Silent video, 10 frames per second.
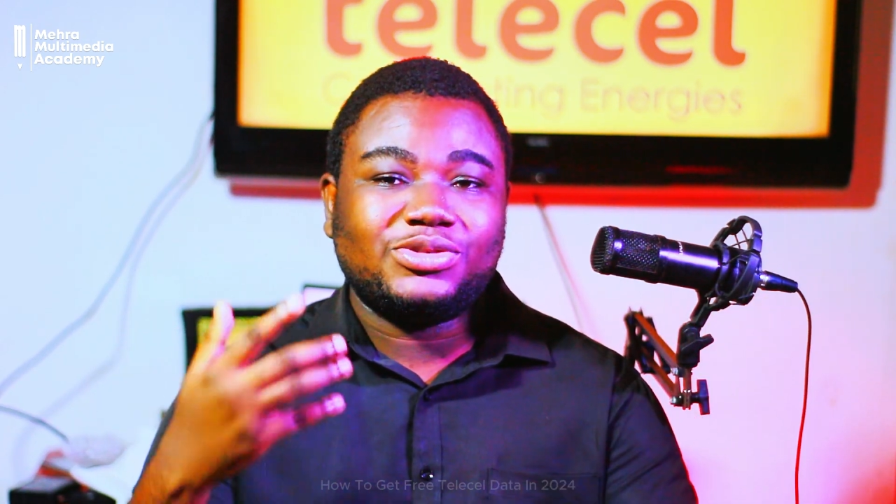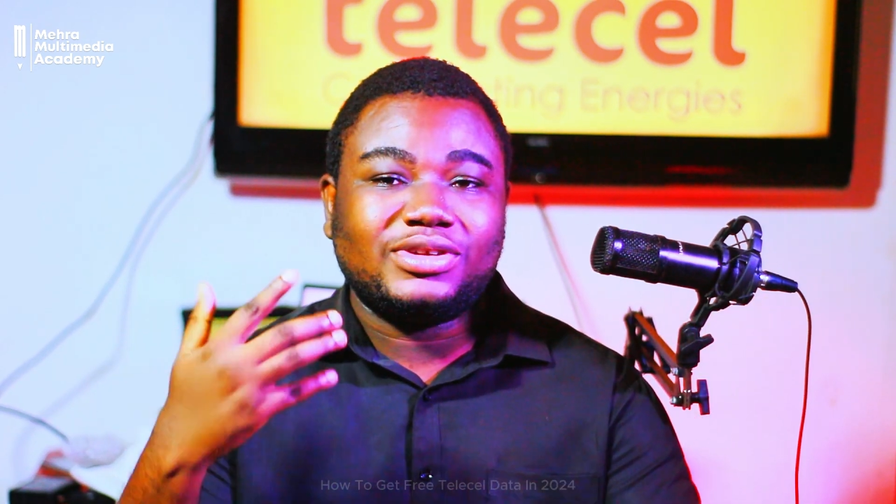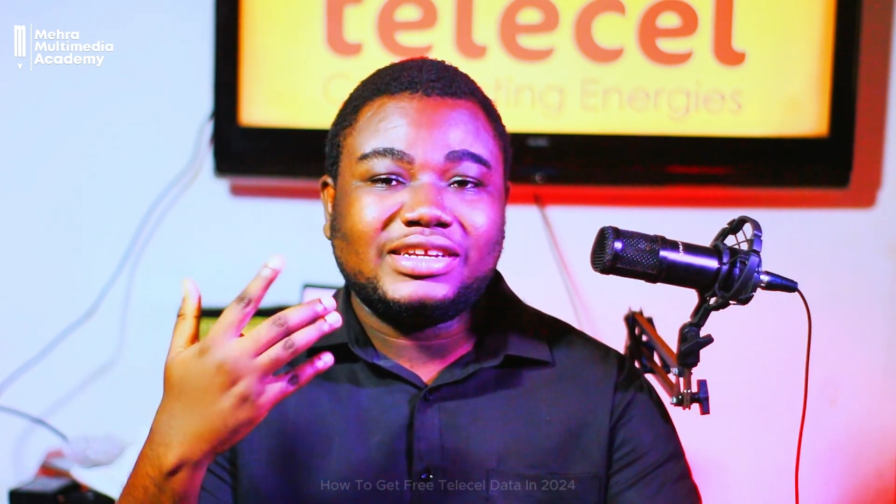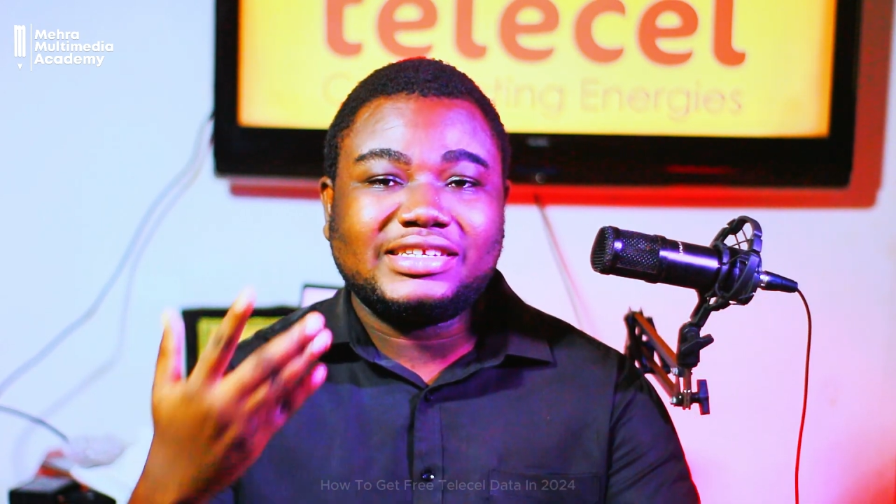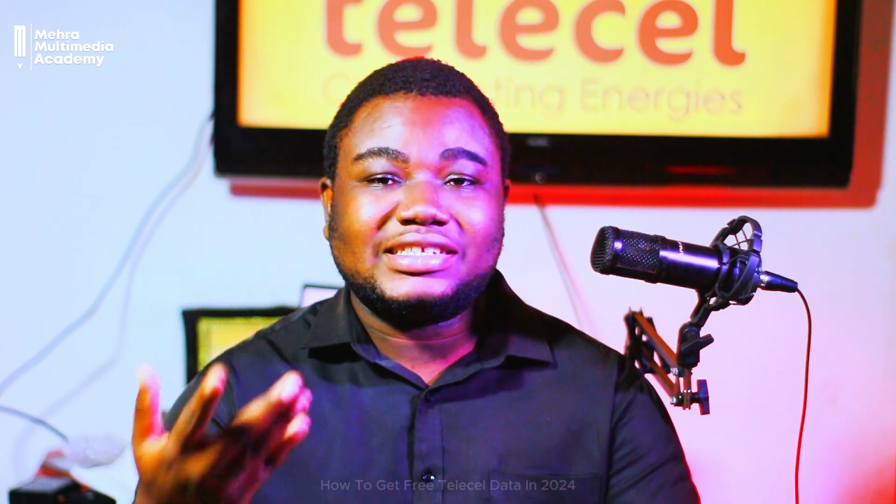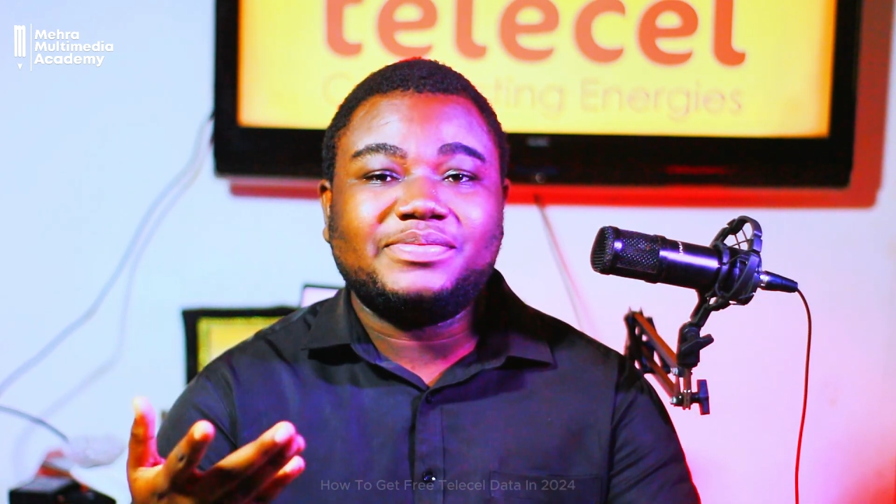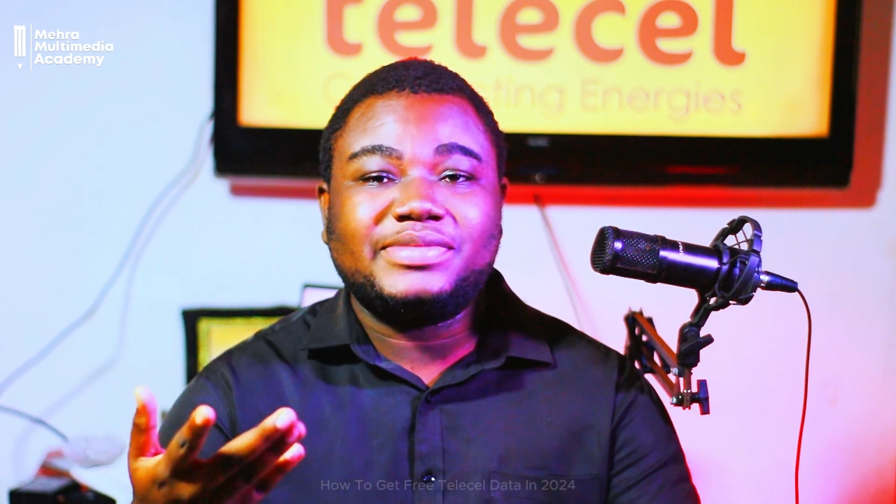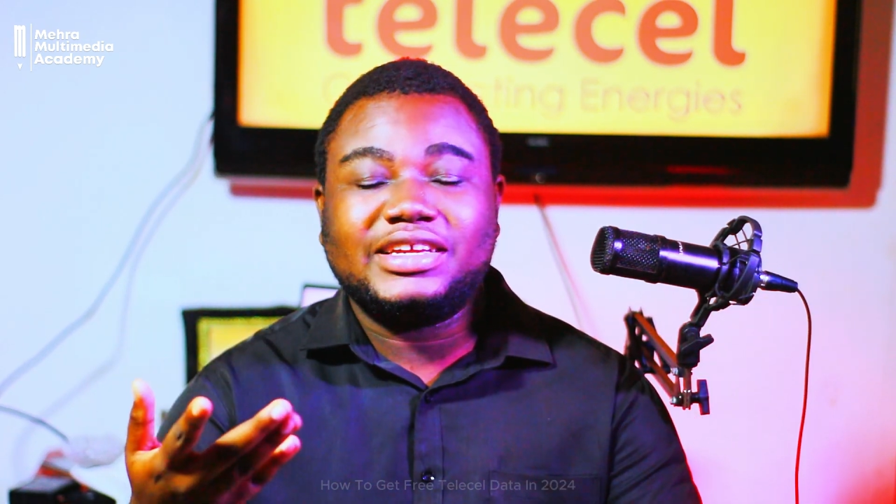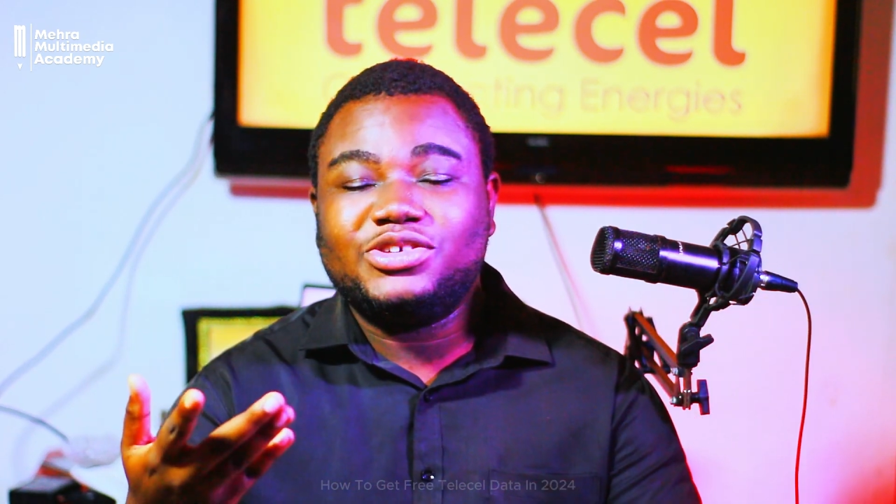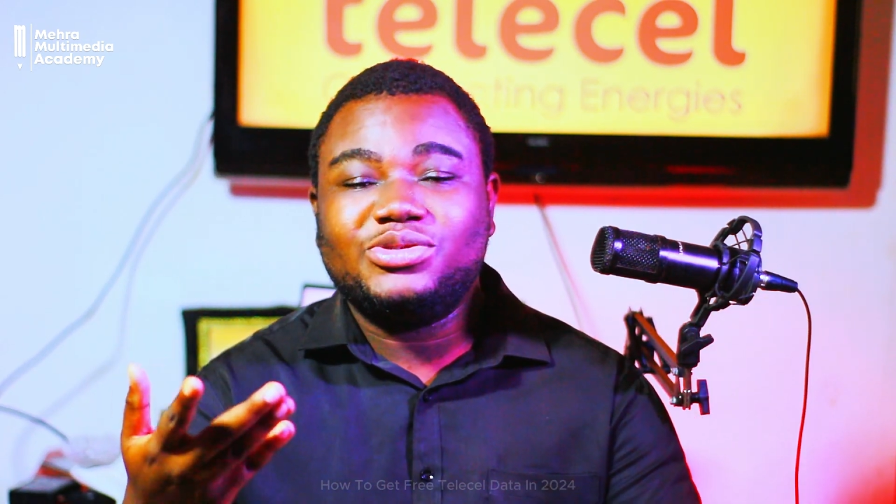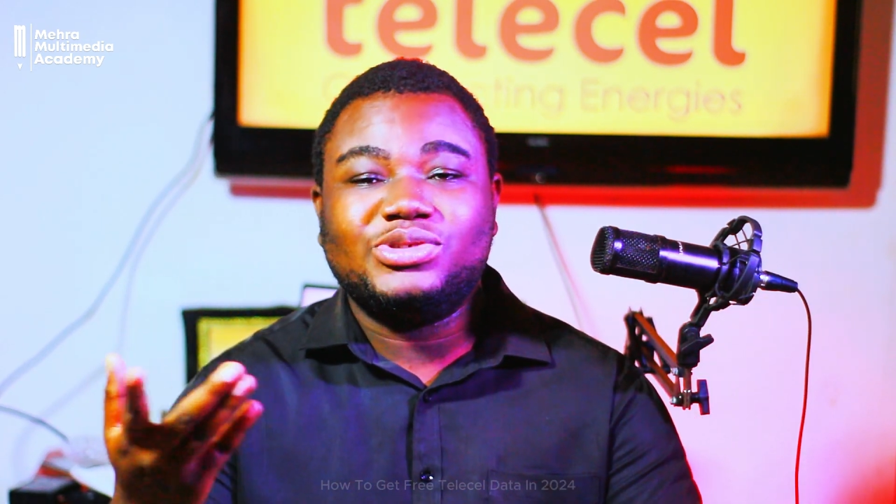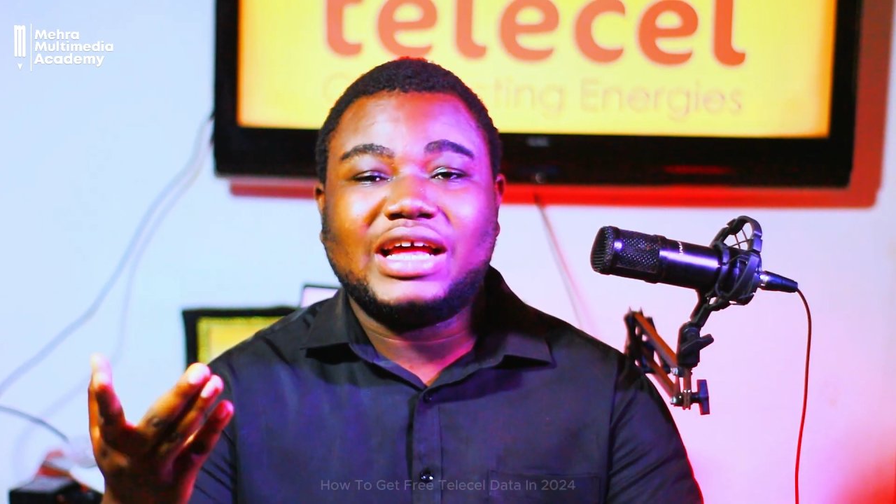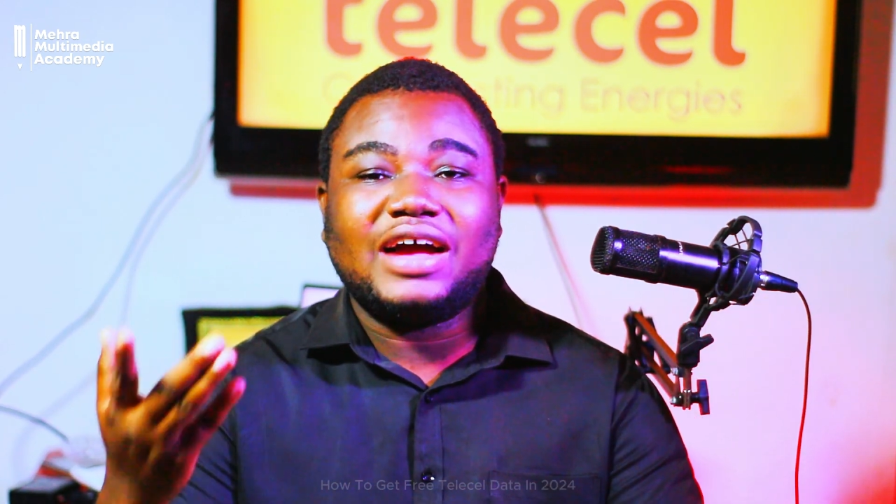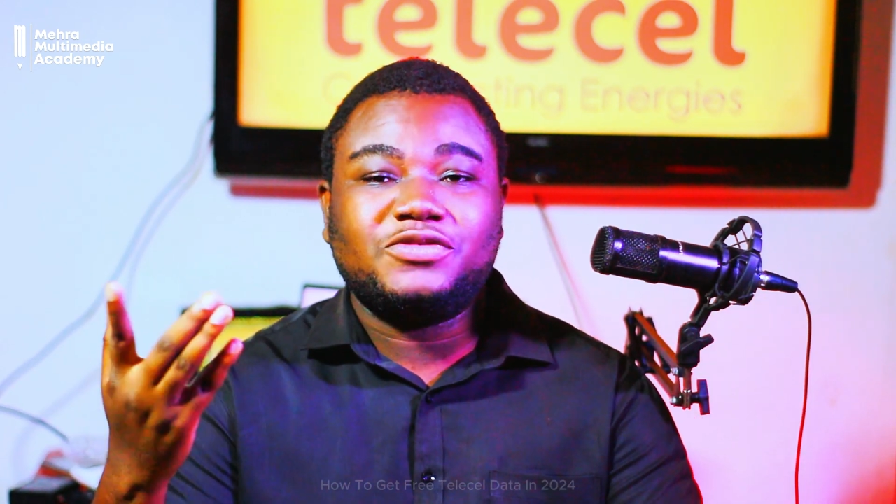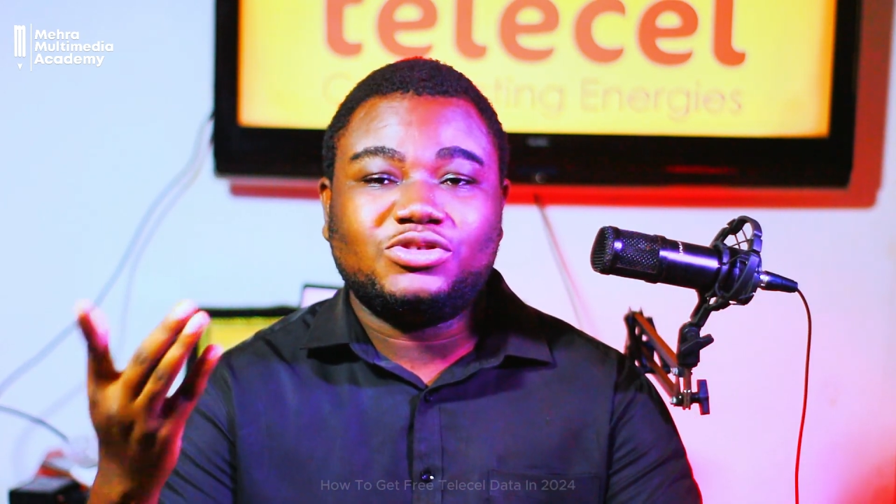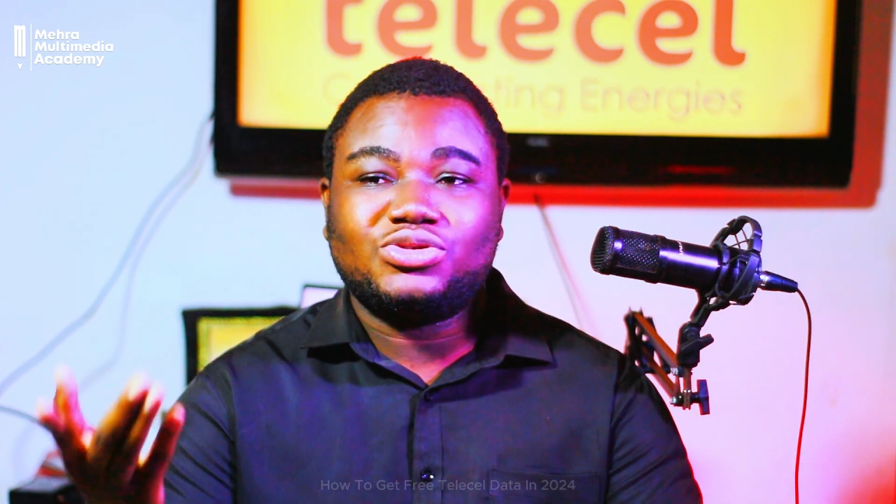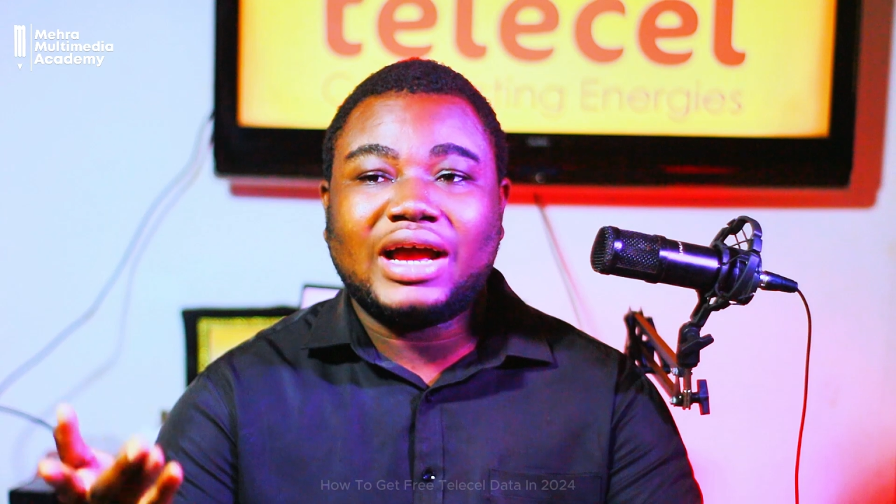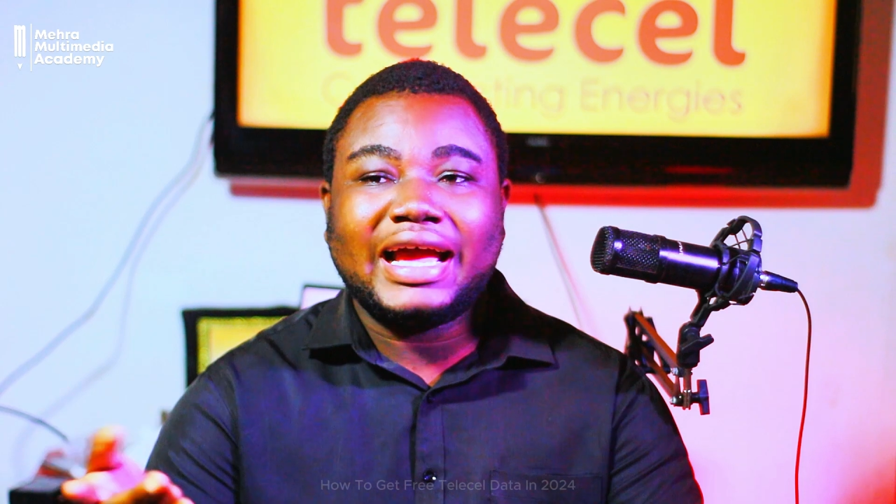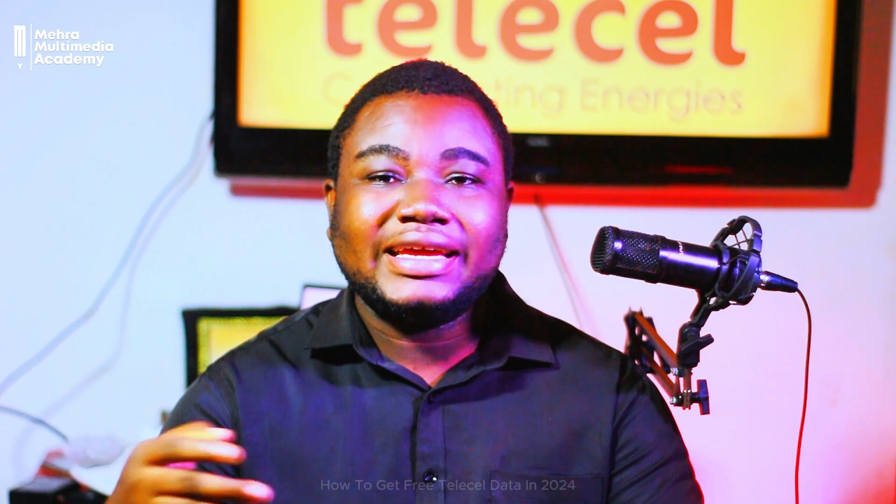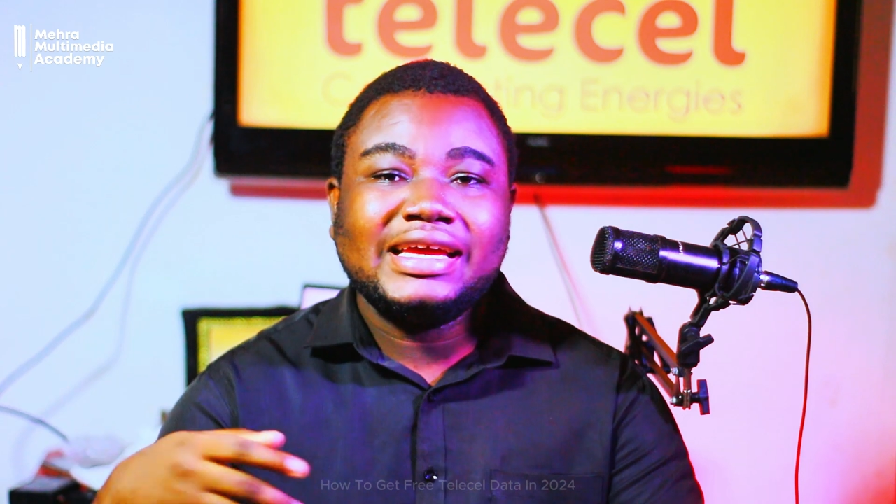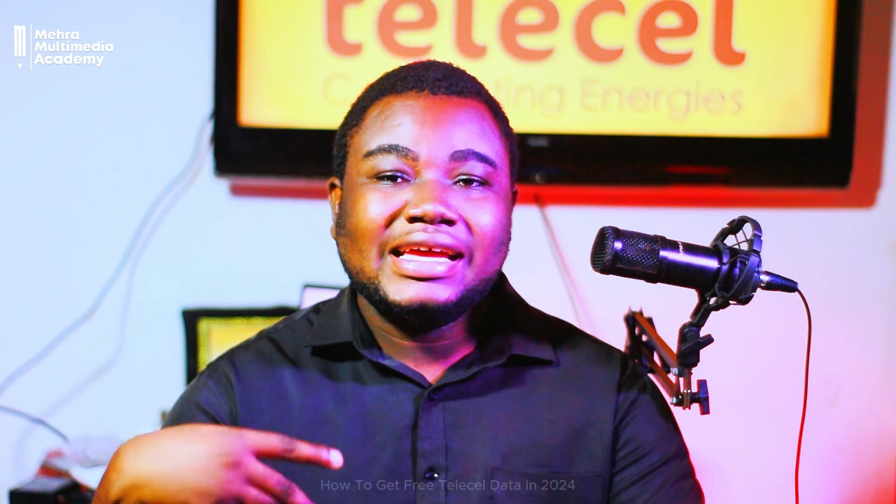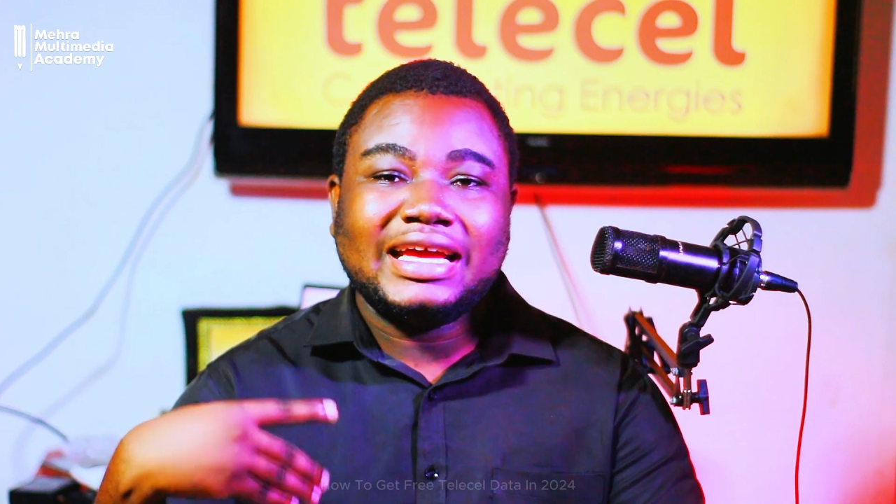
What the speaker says: So this is something you would have to try